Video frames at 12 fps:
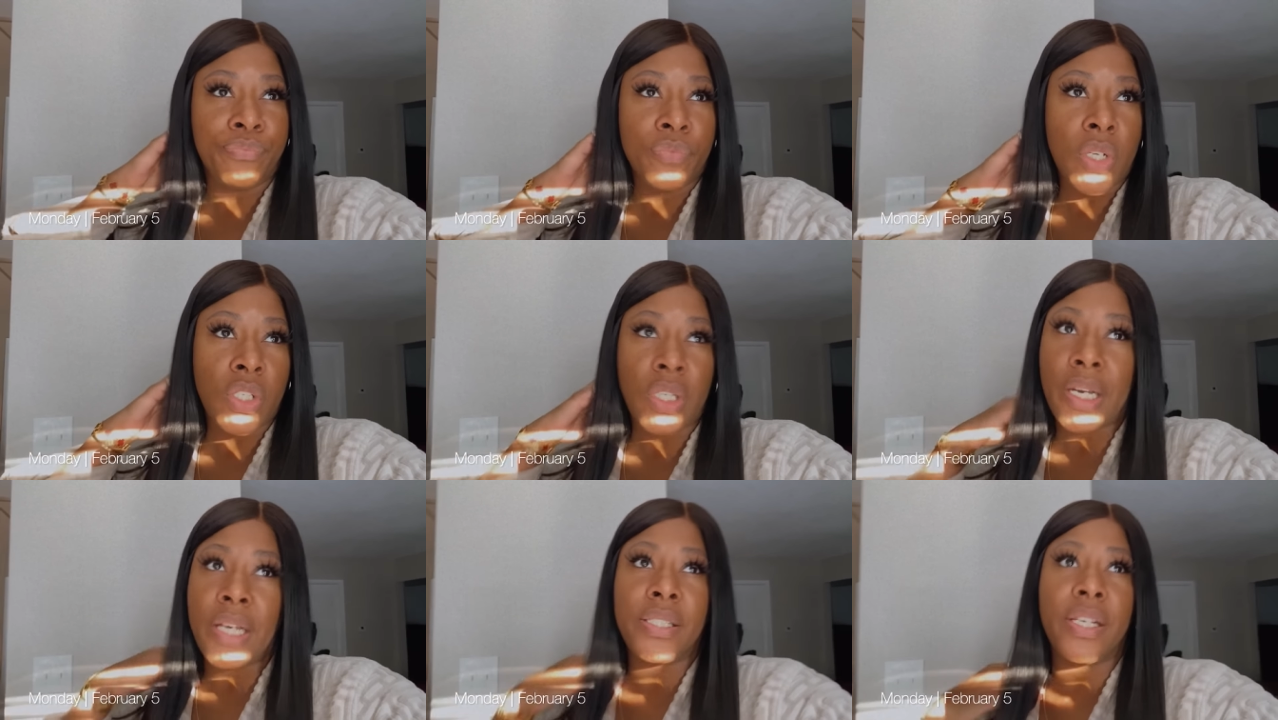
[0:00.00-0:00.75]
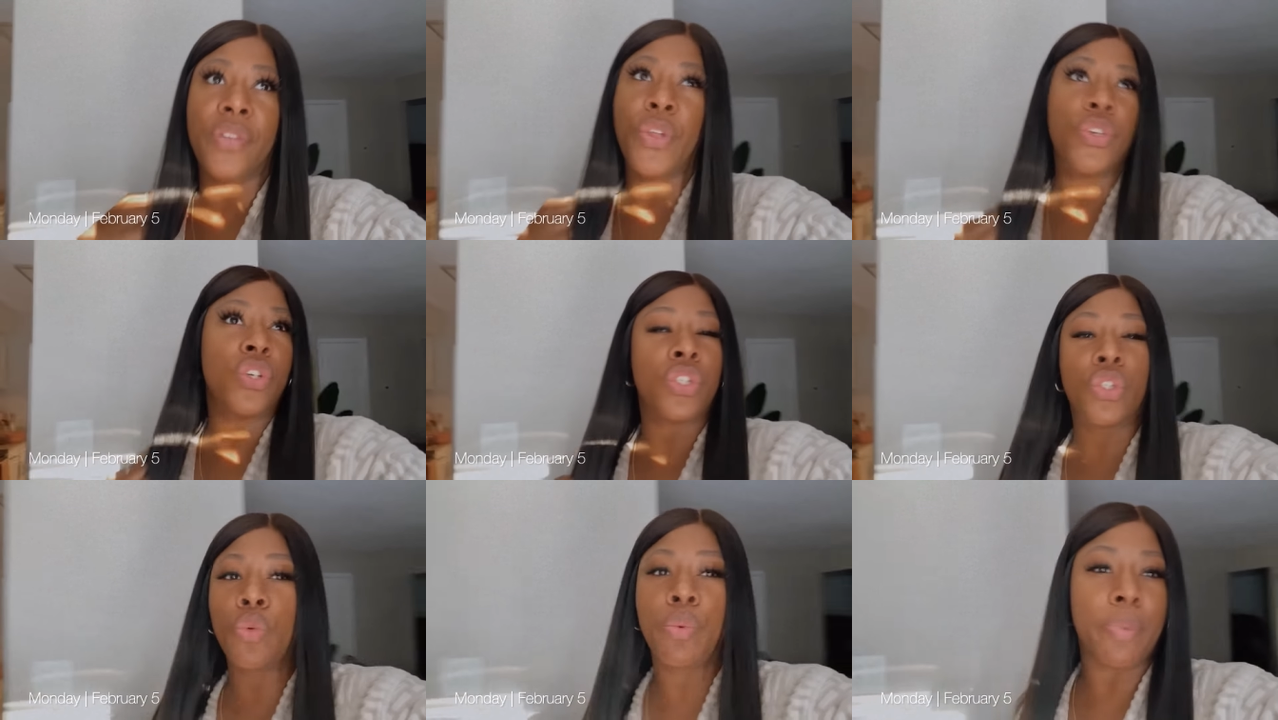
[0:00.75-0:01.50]
So like I said, they're just
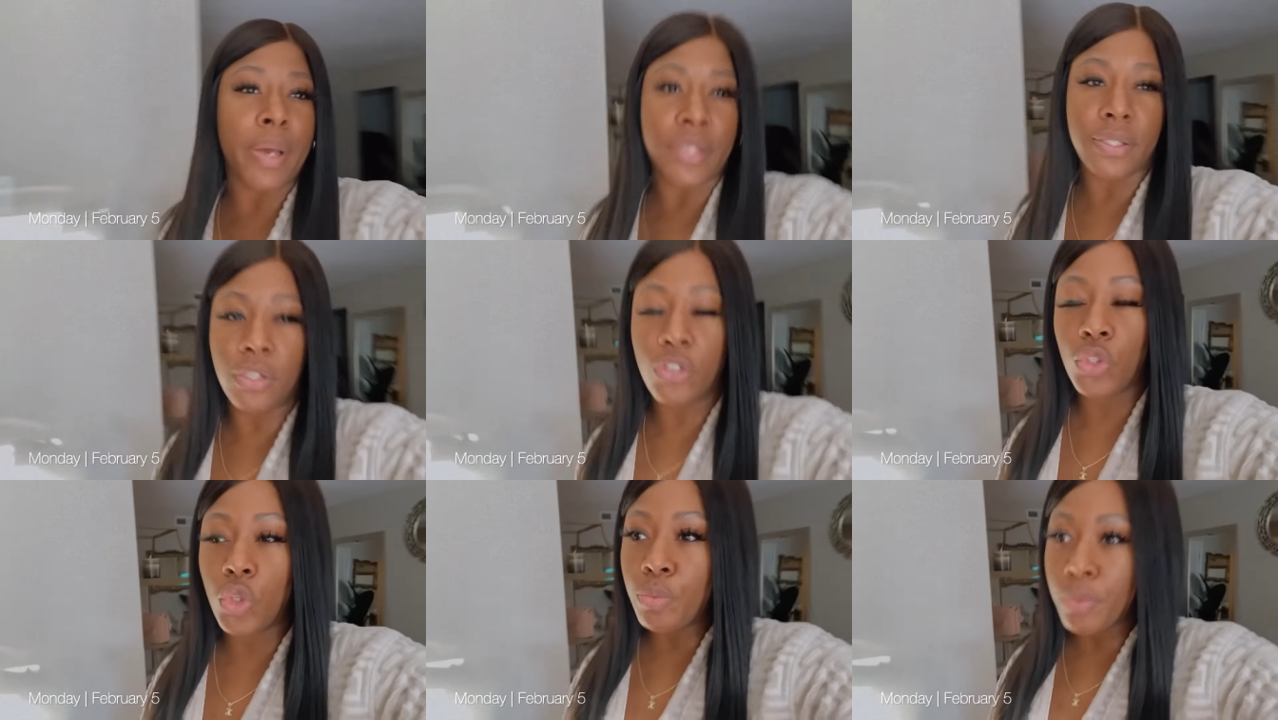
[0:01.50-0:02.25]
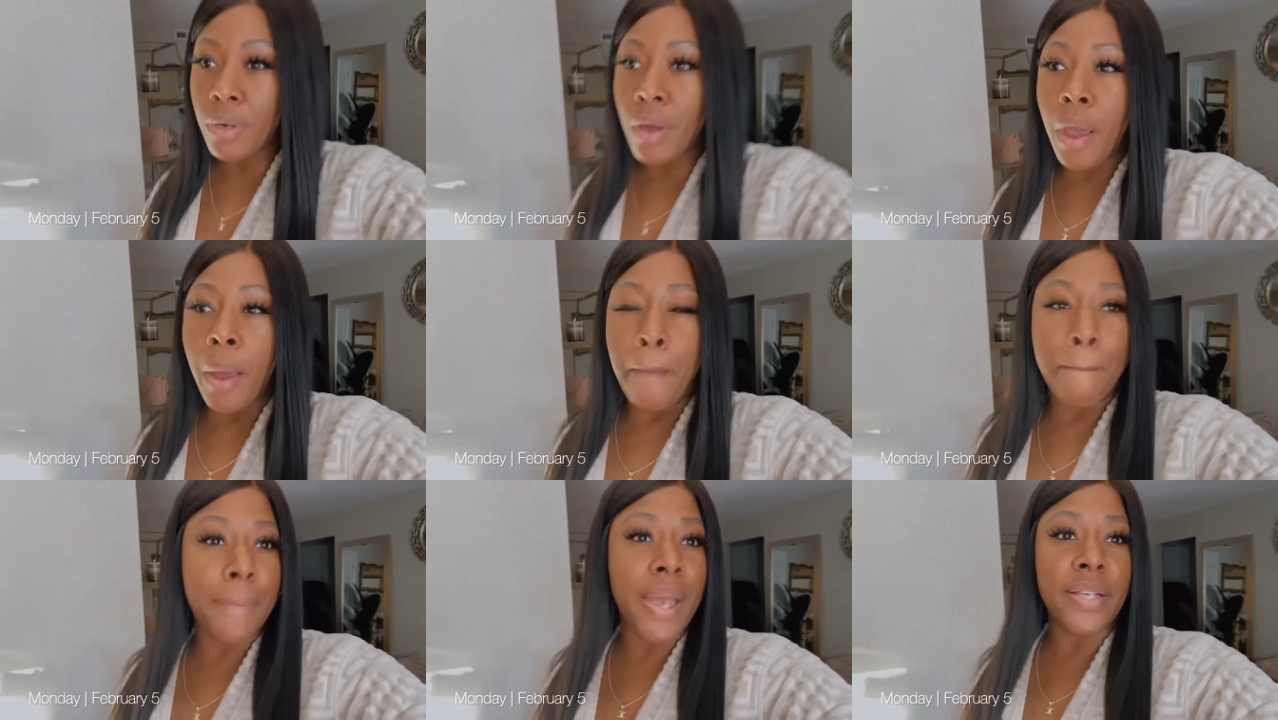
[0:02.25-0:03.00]
super basic, super
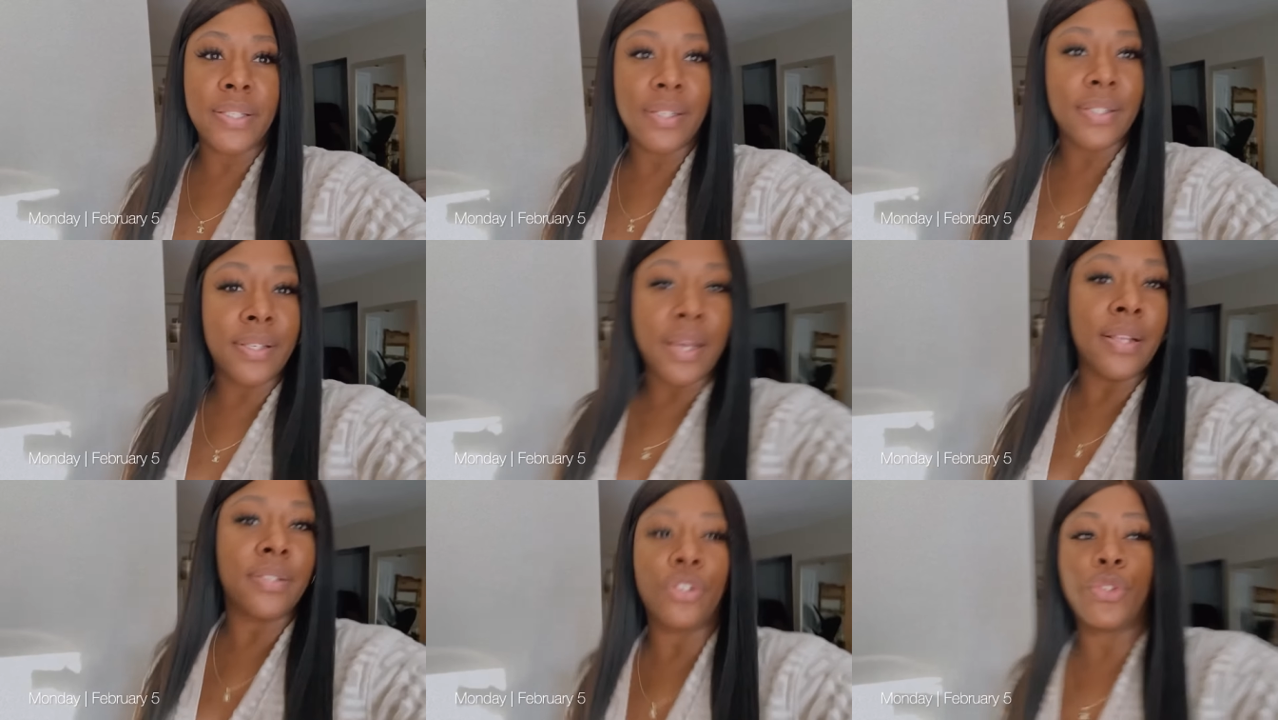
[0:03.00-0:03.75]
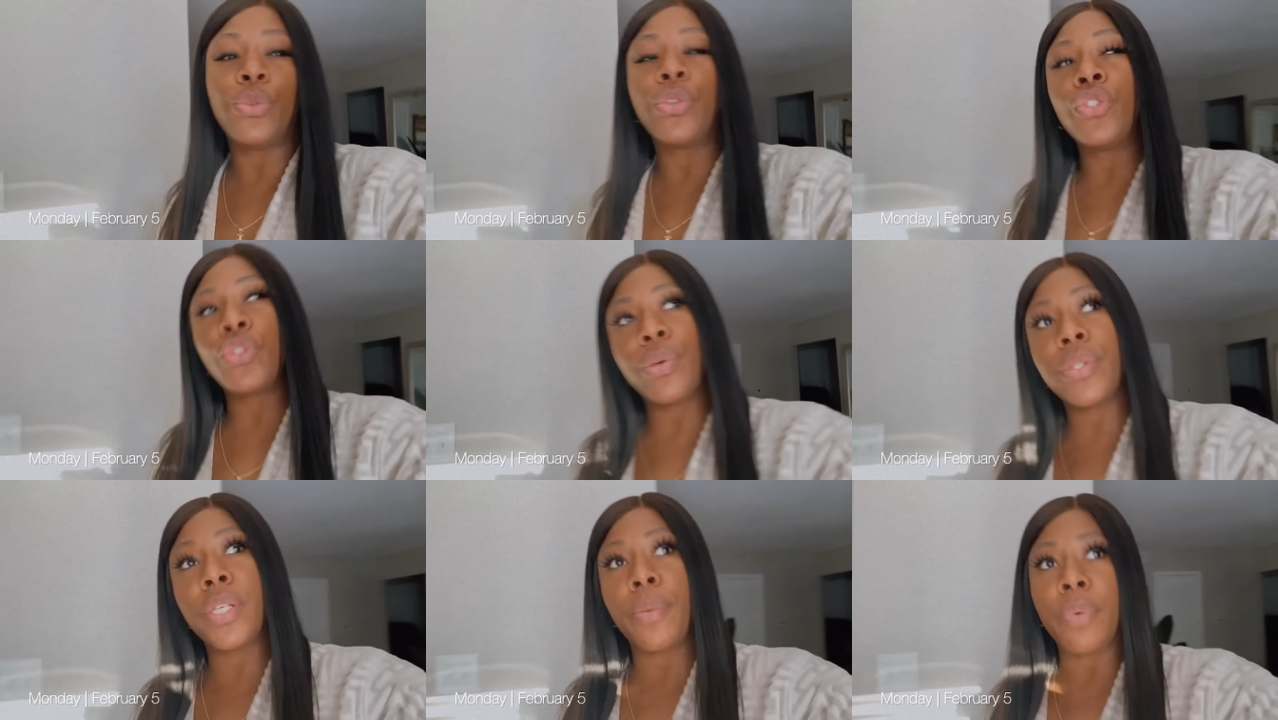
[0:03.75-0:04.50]
basic sets that you can
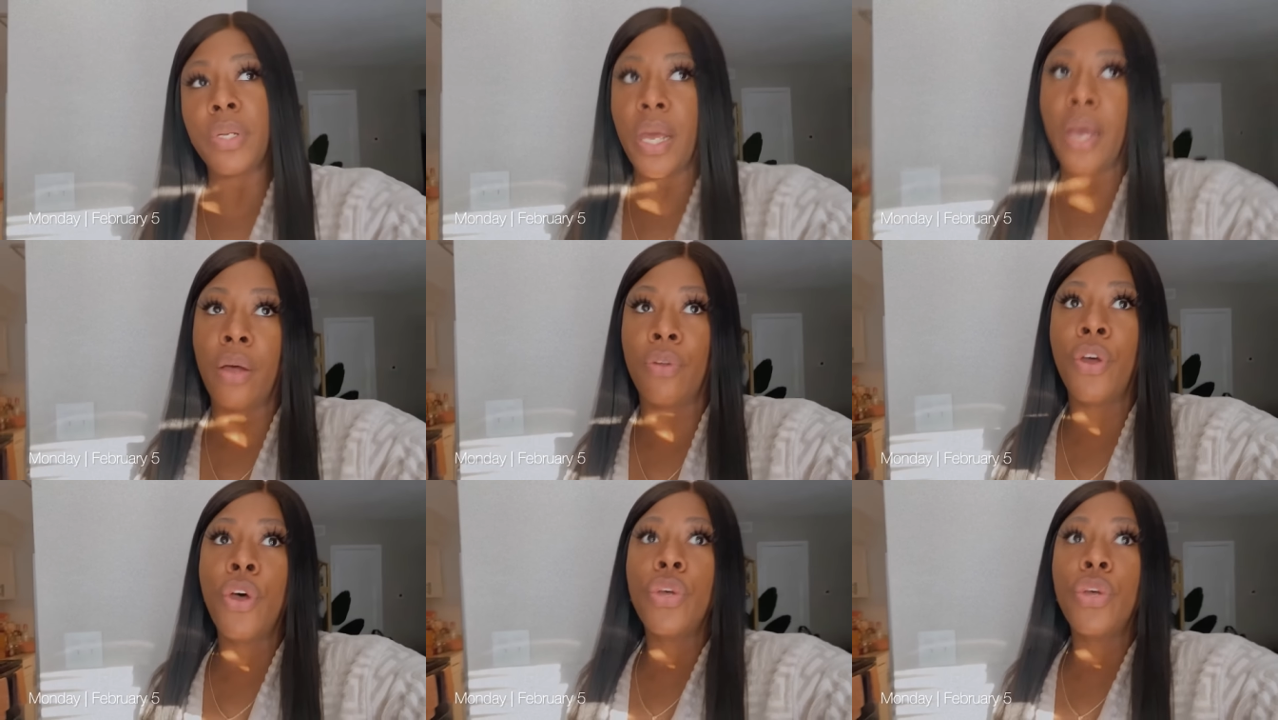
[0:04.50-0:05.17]
dress up and down.